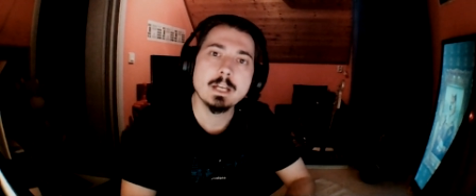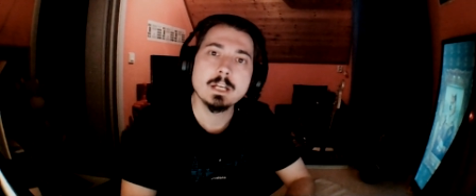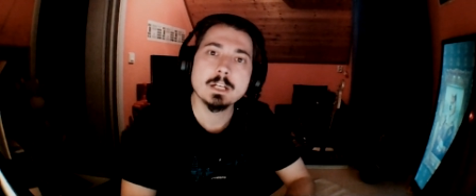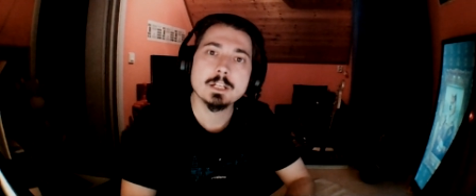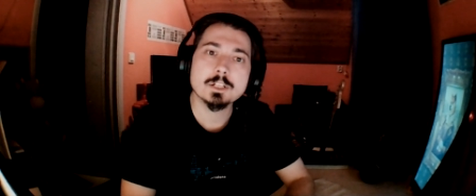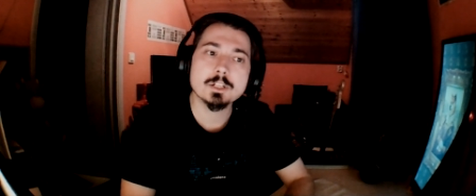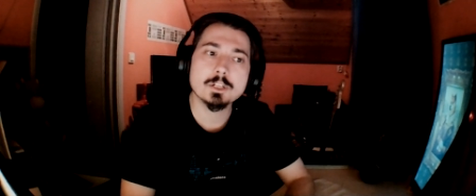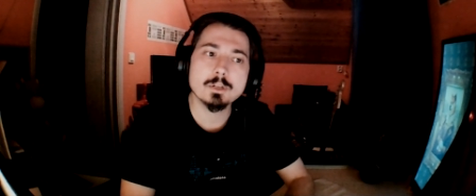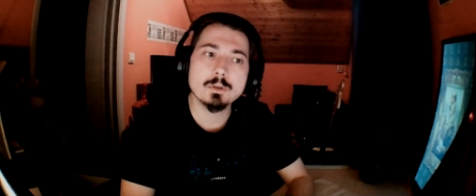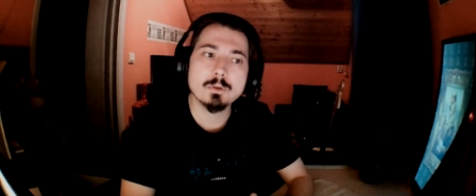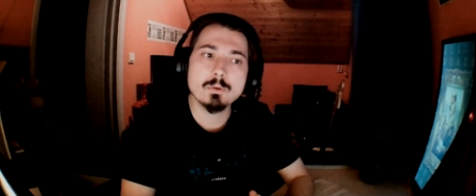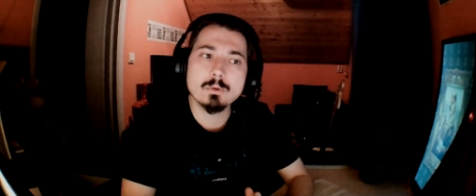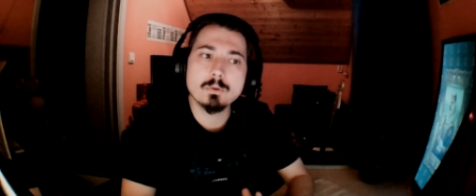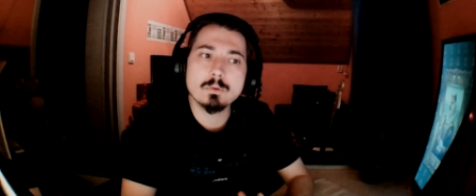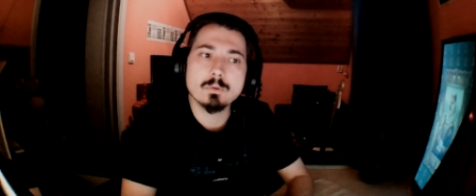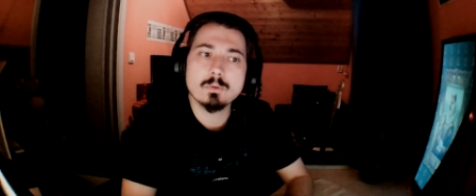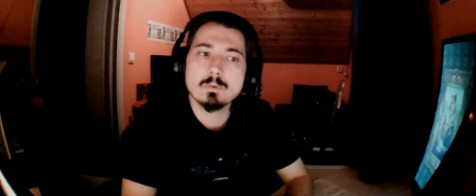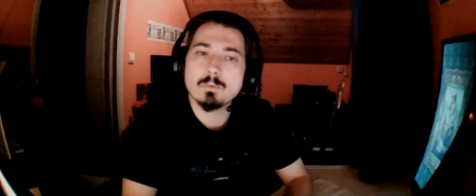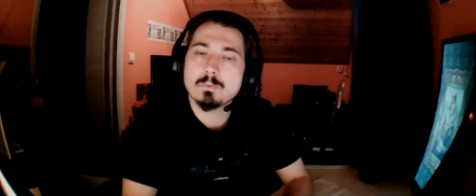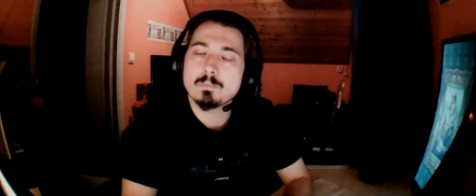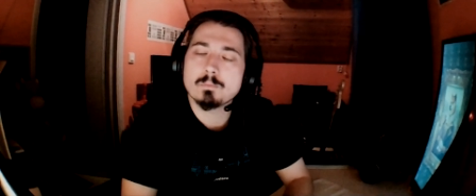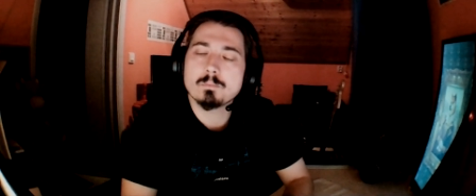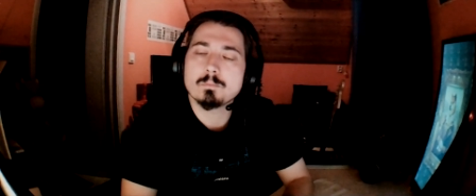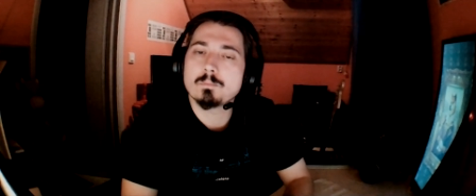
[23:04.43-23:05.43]

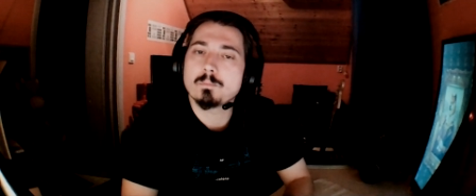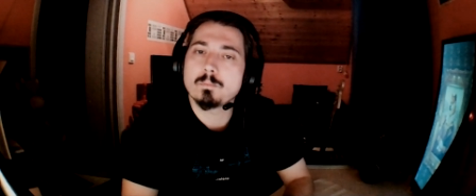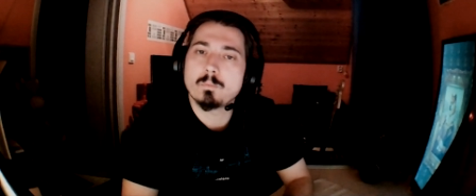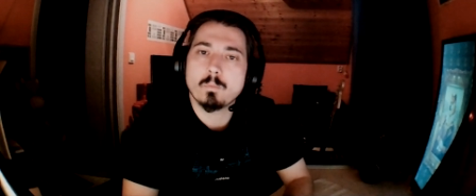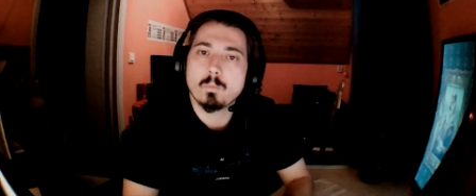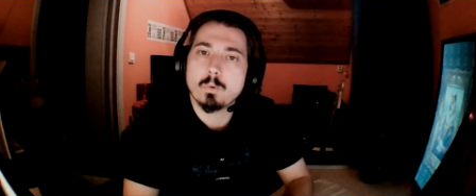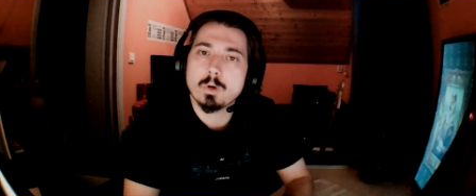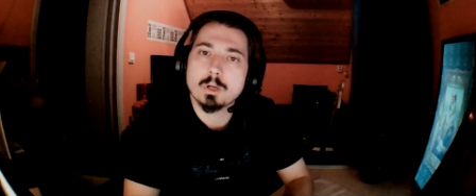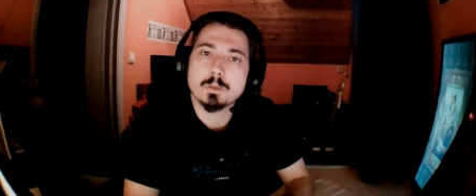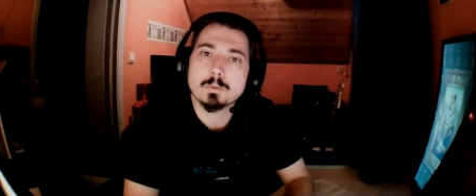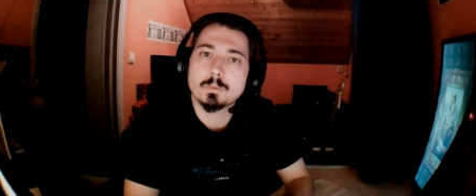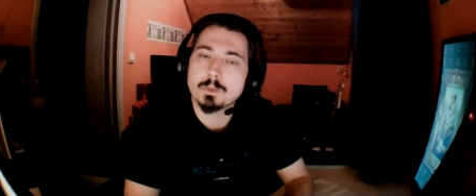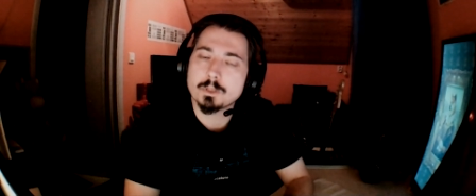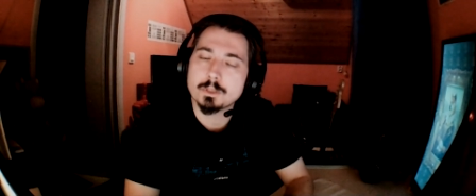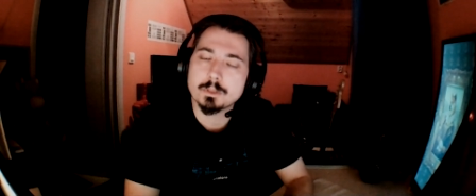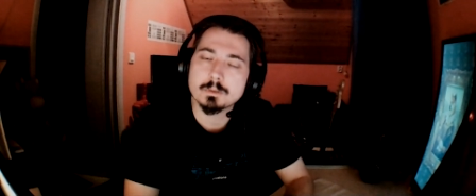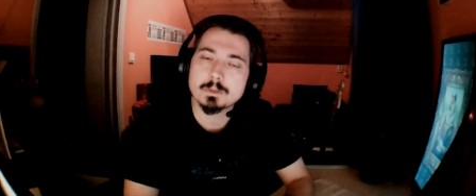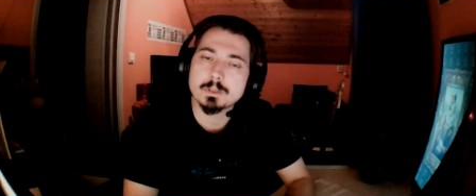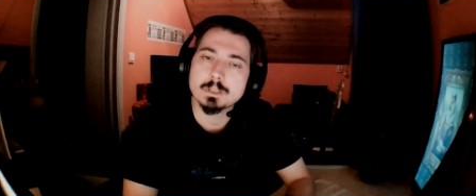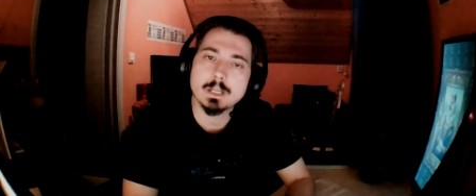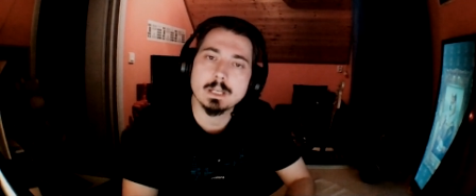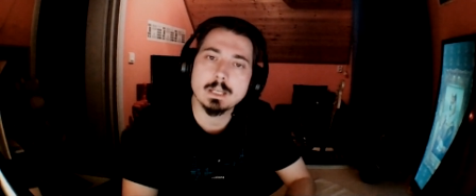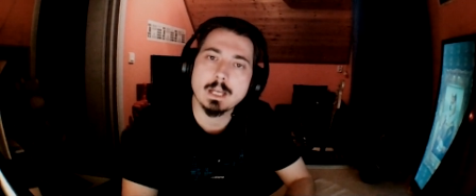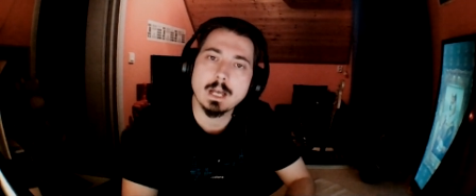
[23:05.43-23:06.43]
So what would you
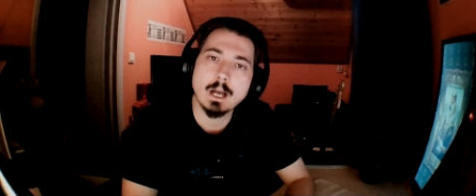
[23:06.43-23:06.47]
say?